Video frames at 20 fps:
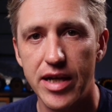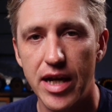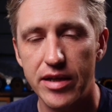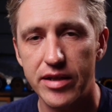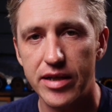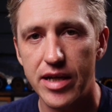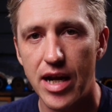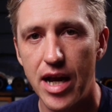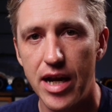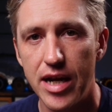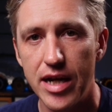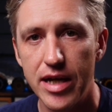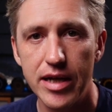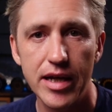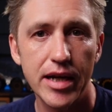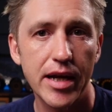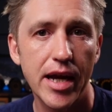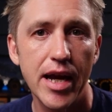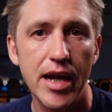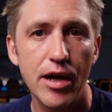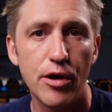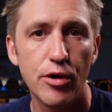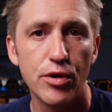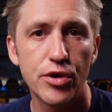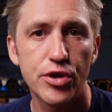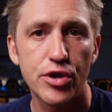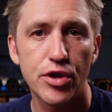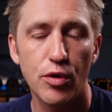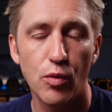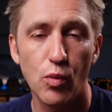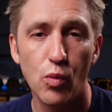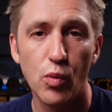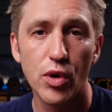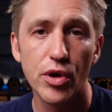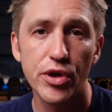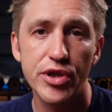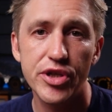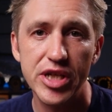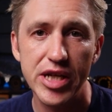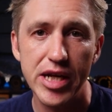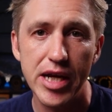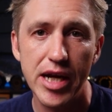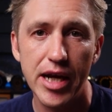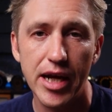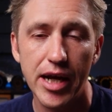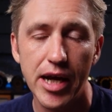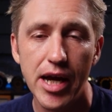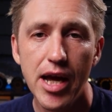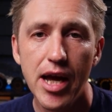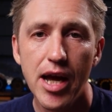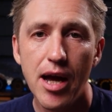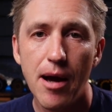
sets and indicators that we're seeing